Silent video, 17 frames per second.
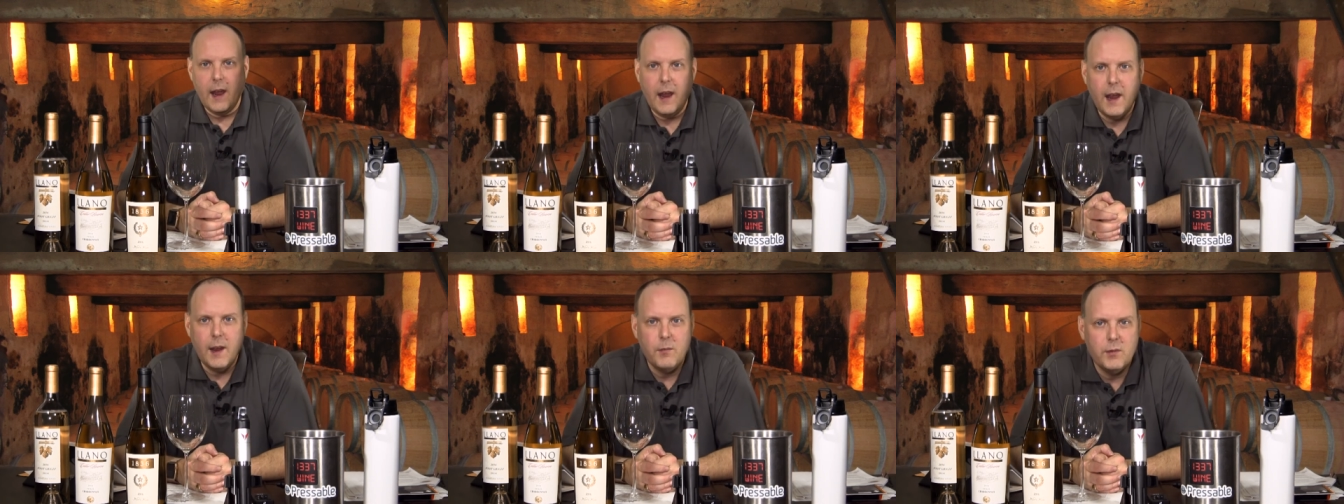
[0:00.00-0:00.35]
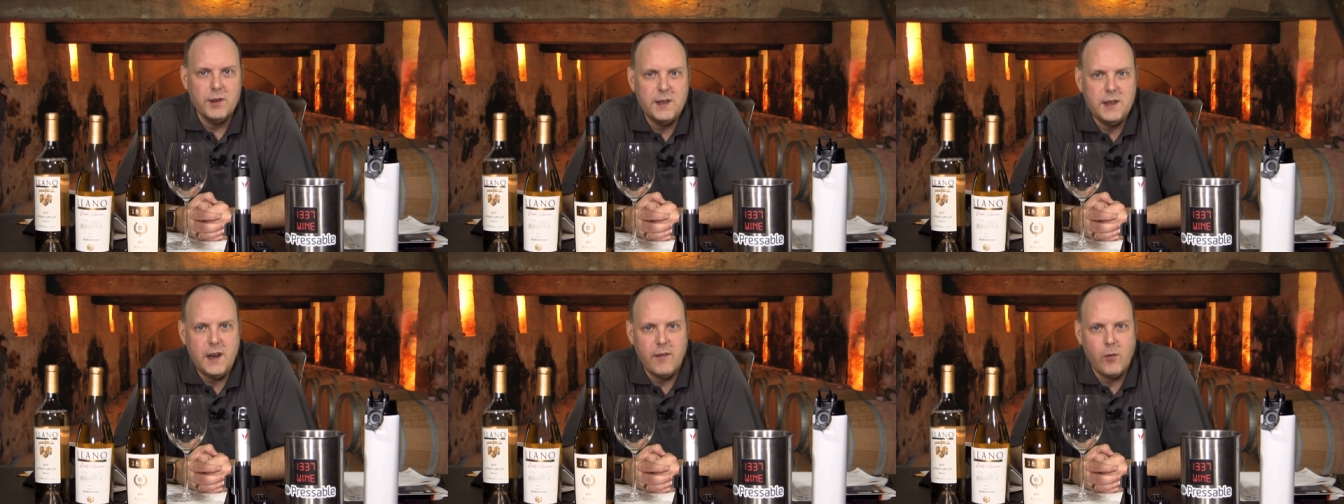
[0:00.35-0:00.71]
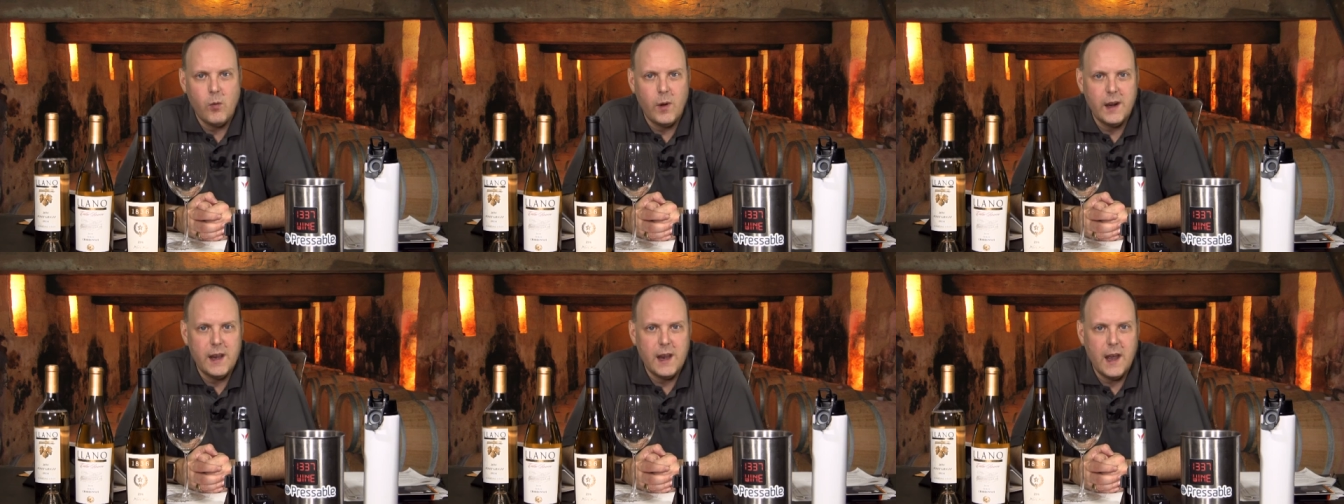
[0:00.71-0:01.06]
and we'll see
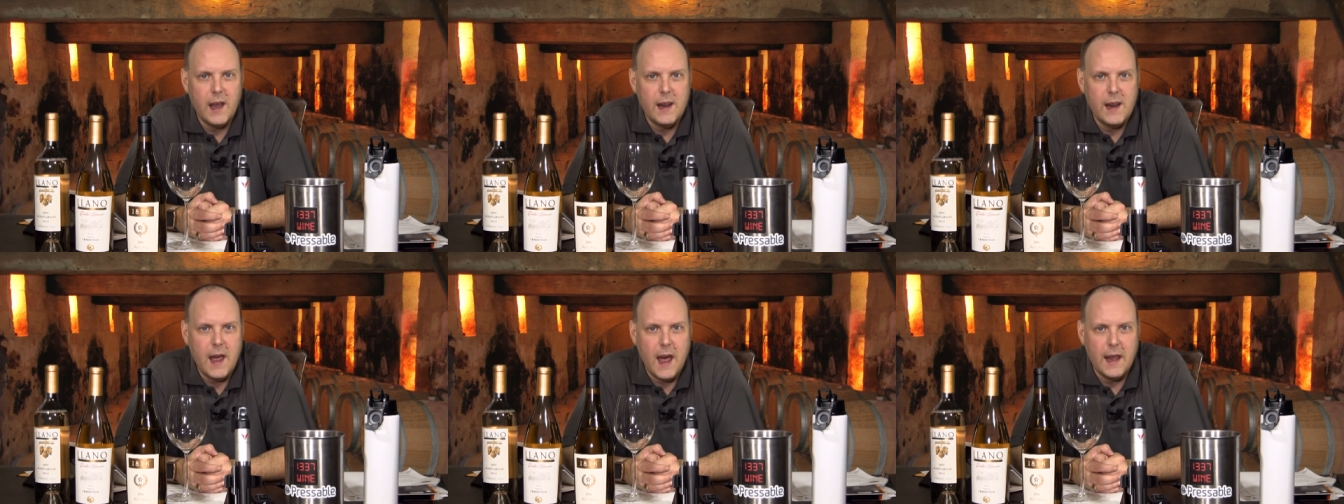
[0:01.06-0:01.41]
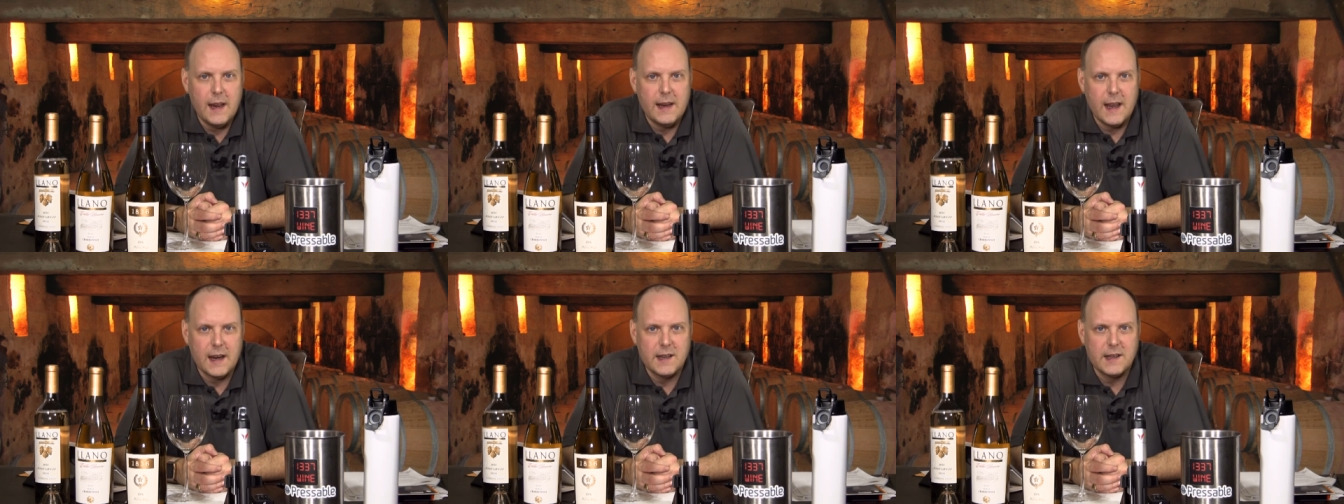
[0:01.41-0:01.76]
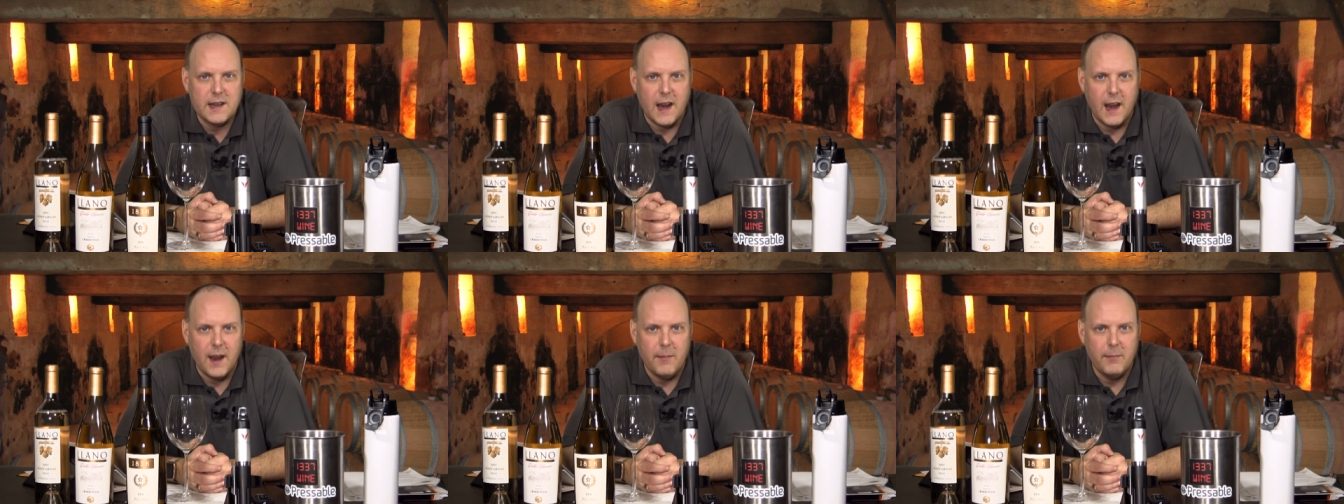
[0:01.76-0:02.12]
everyone again
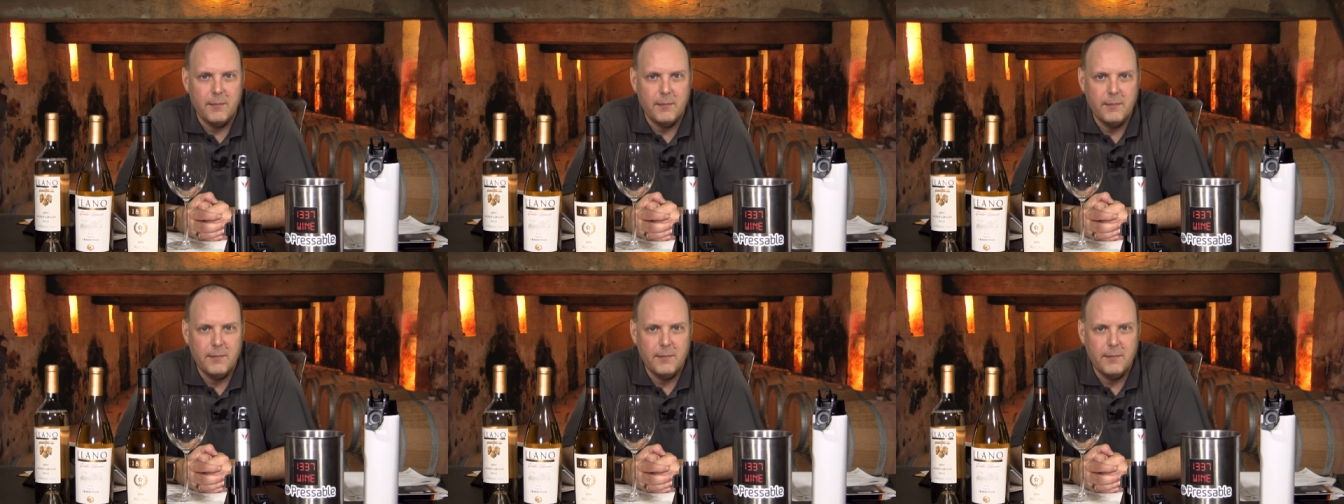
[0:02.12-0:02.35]
next time.